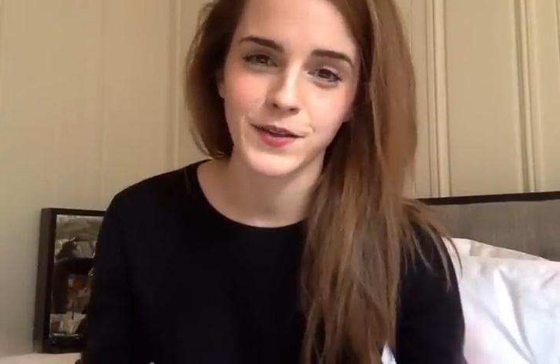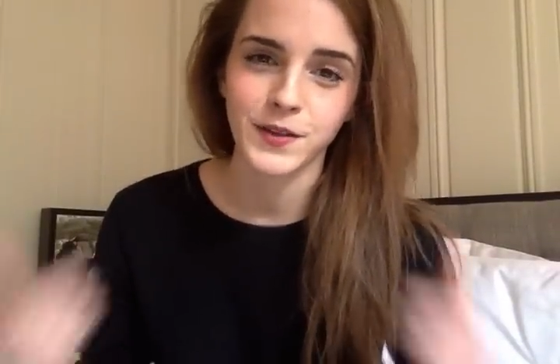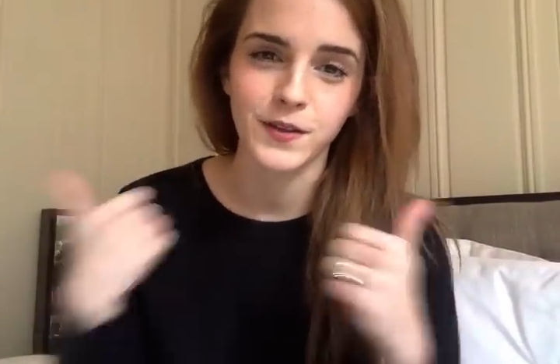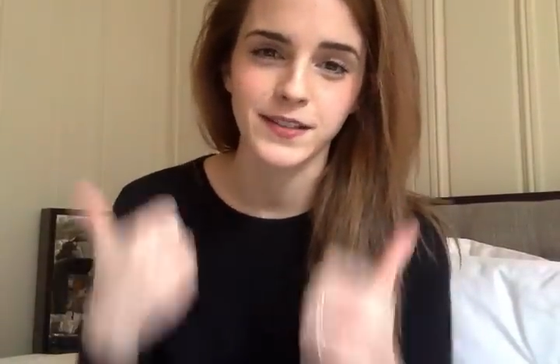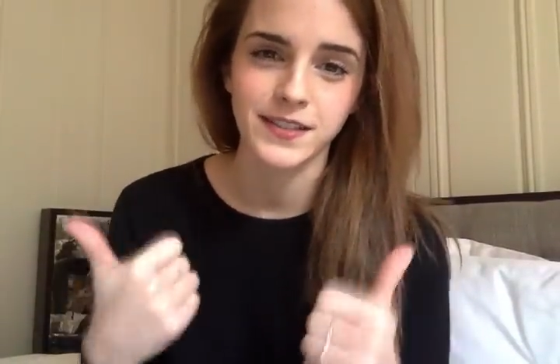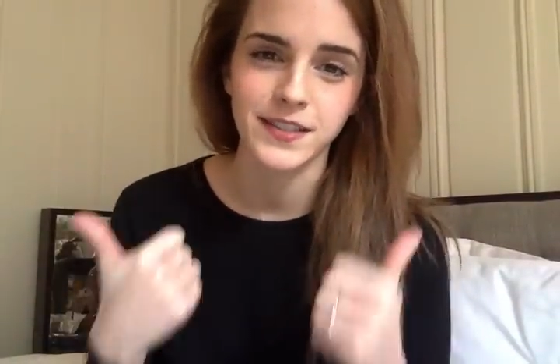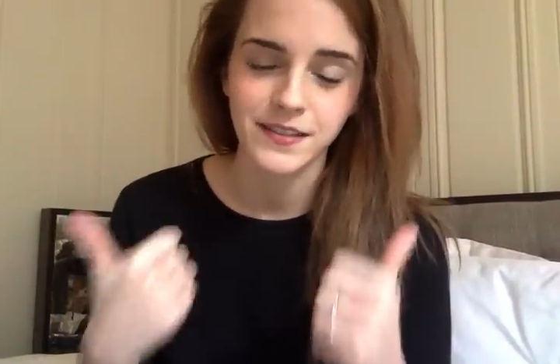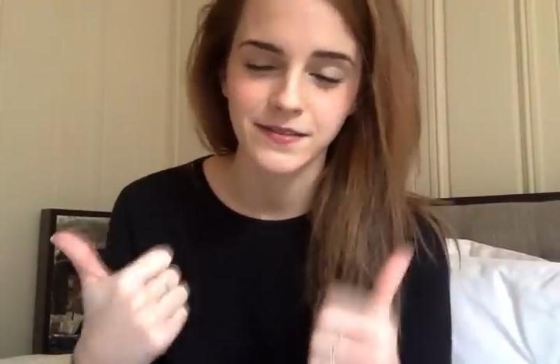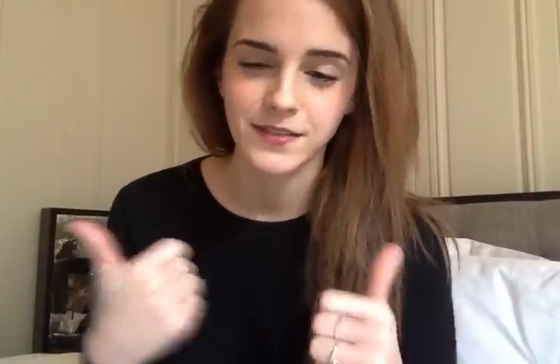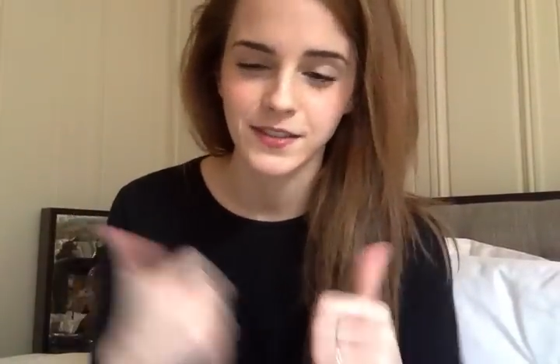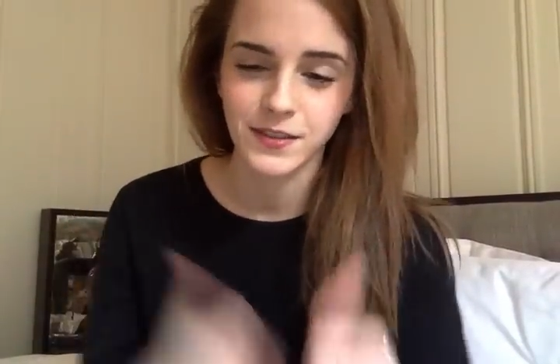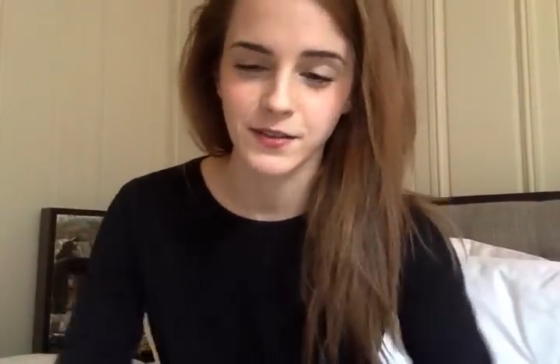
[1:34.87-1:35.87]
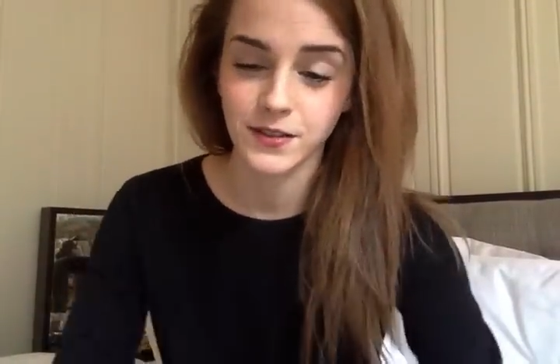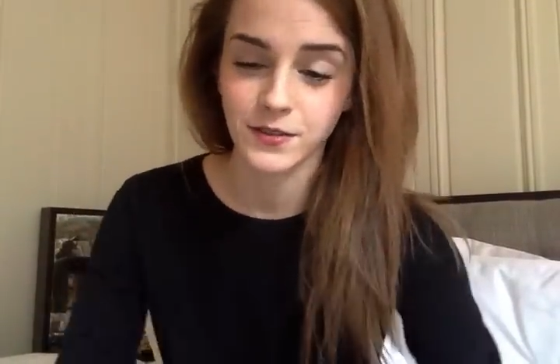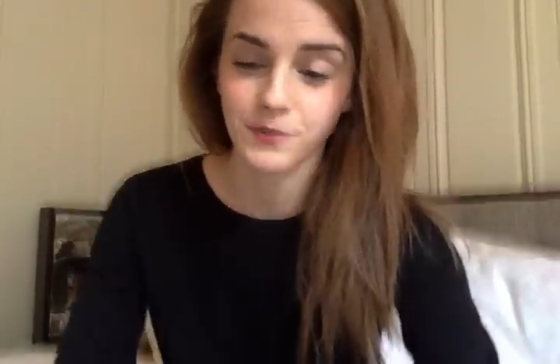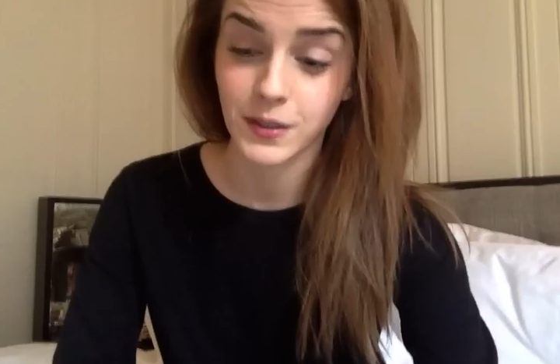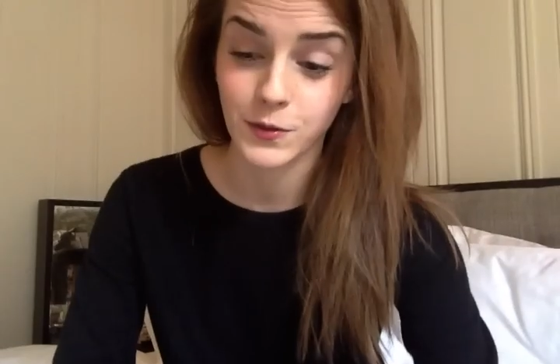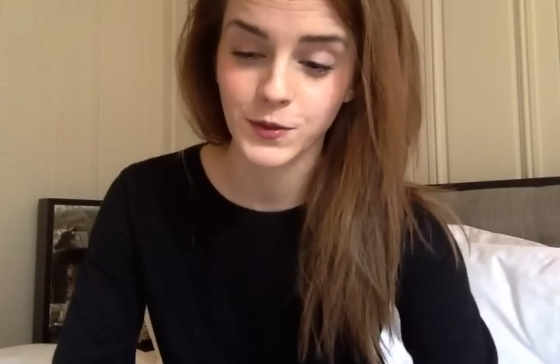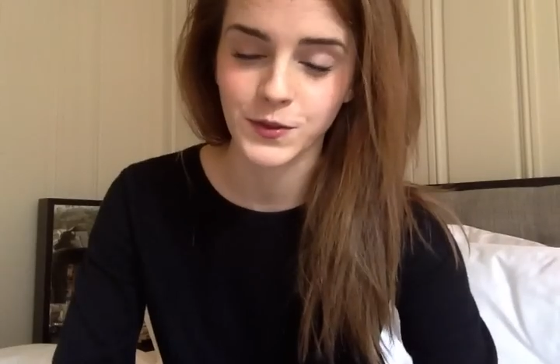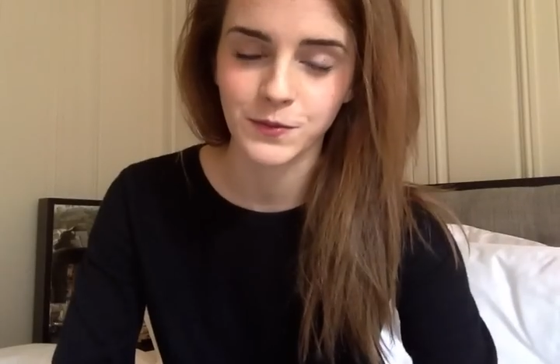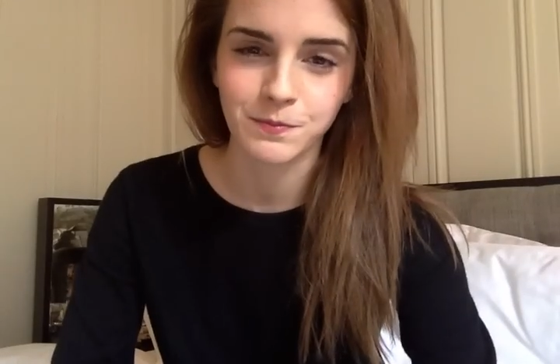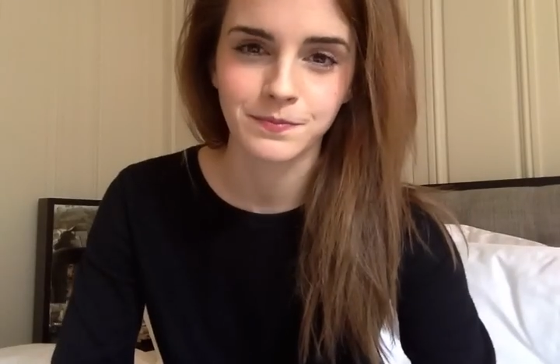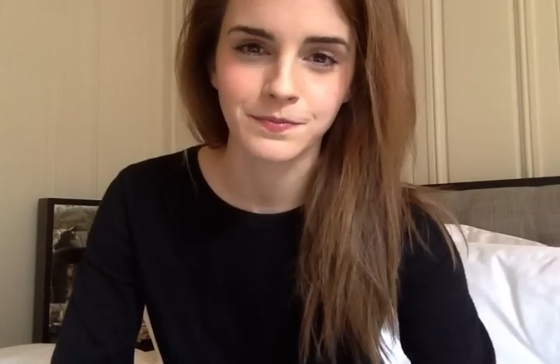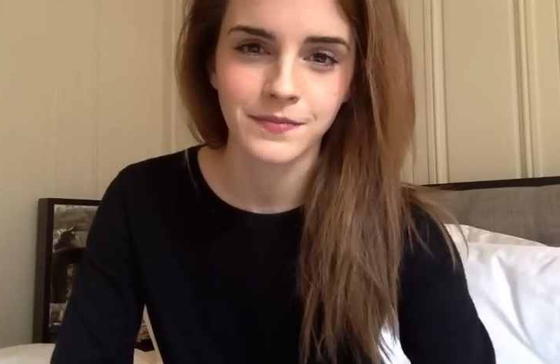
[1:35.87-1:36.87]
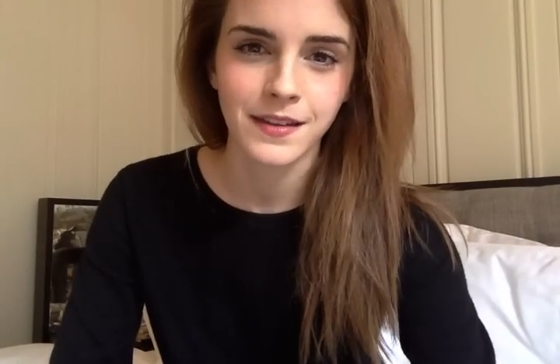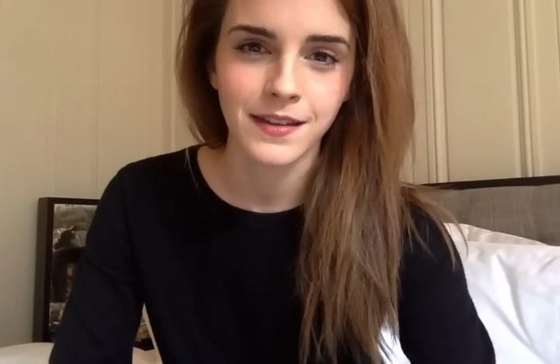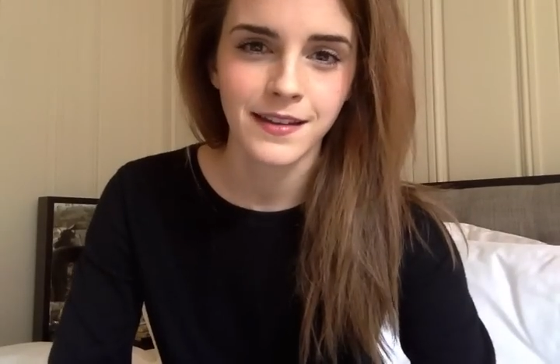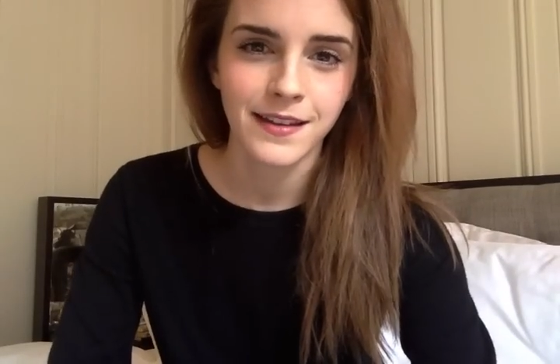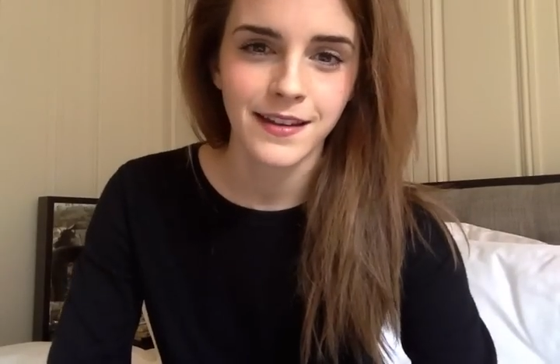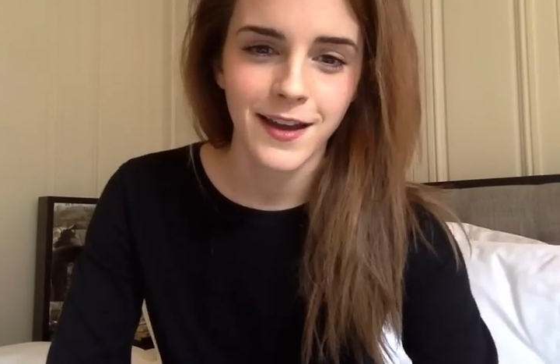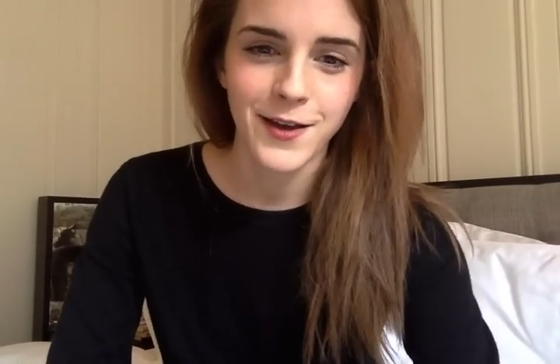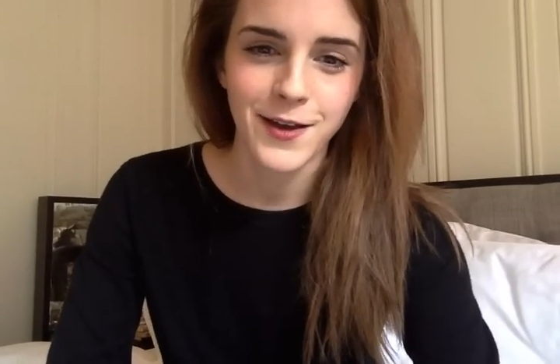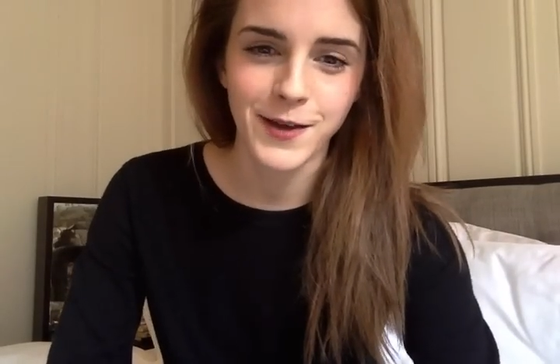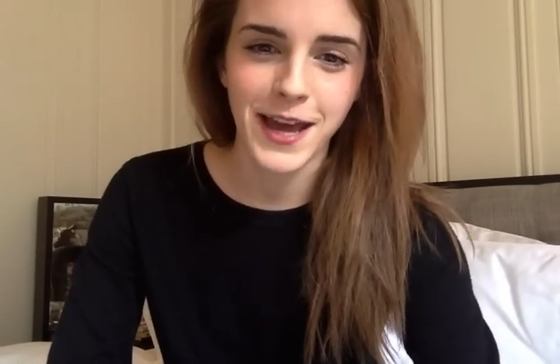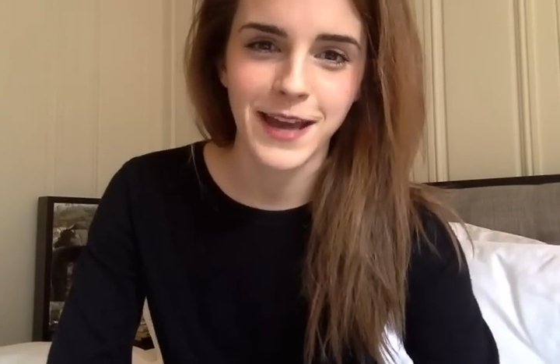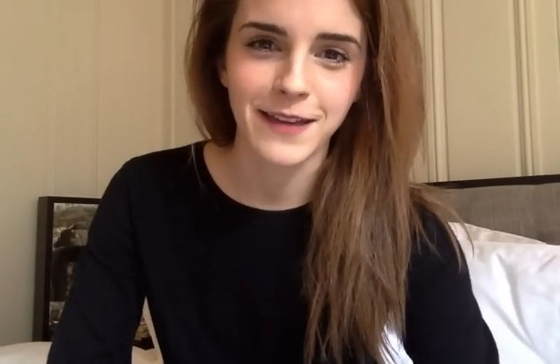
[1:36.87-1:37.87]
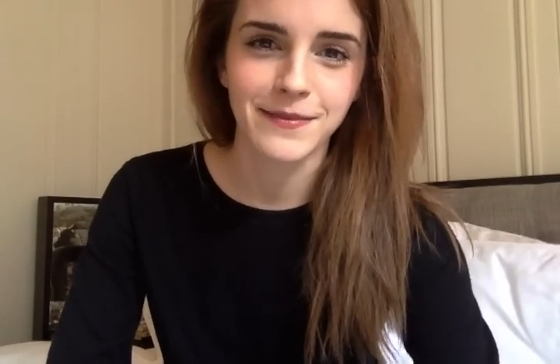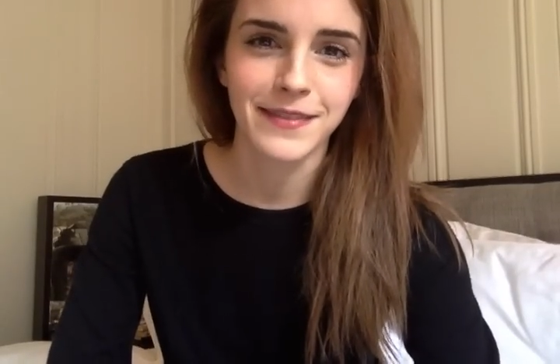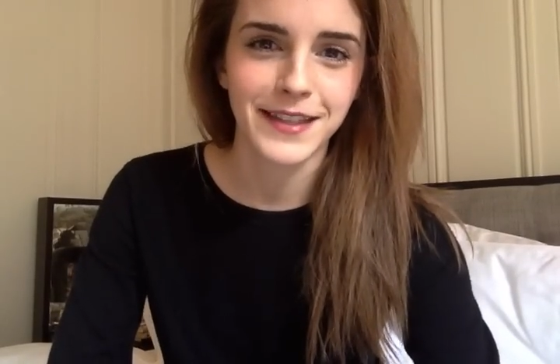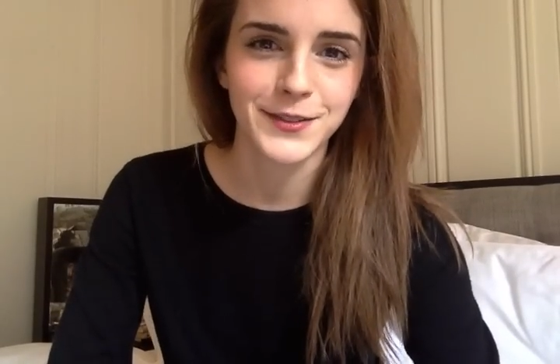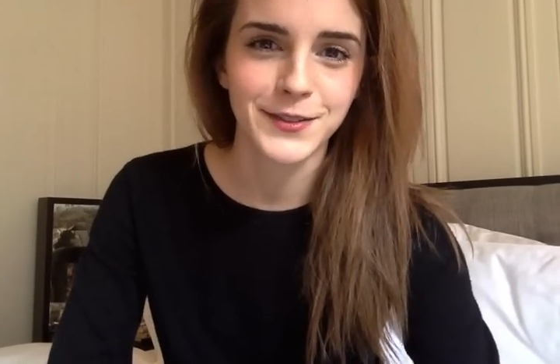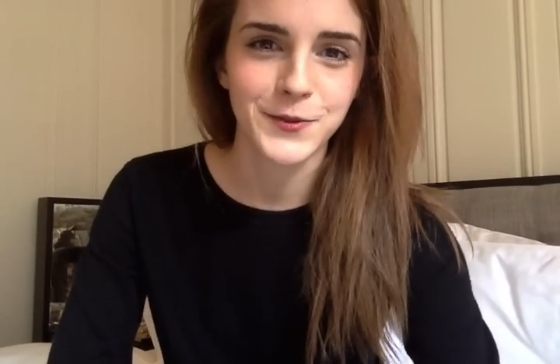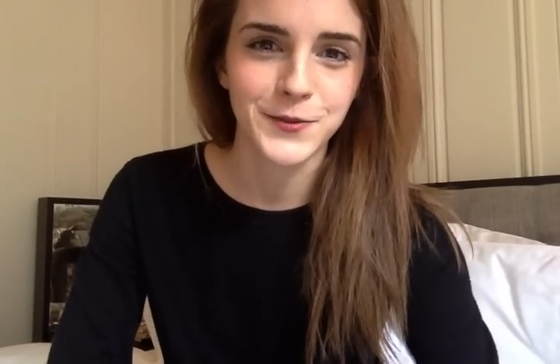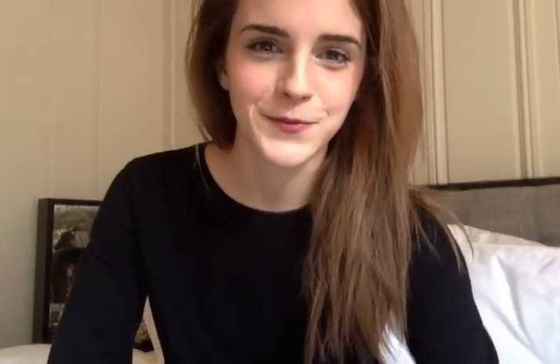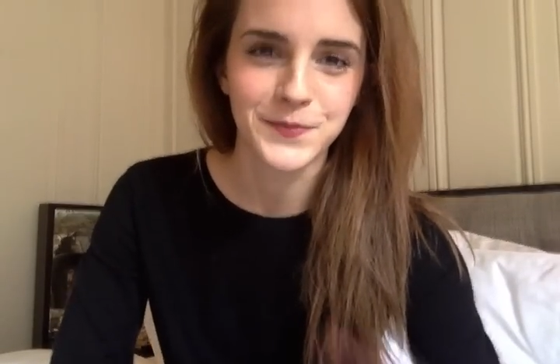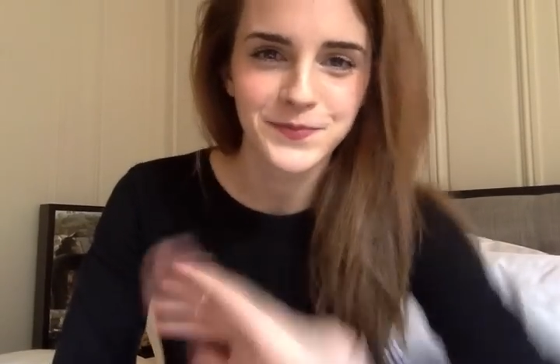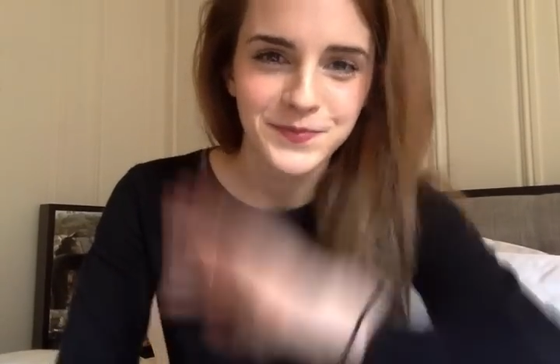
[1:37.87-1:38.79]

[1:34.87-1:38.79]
You guys are really awesome. Okay, that's all.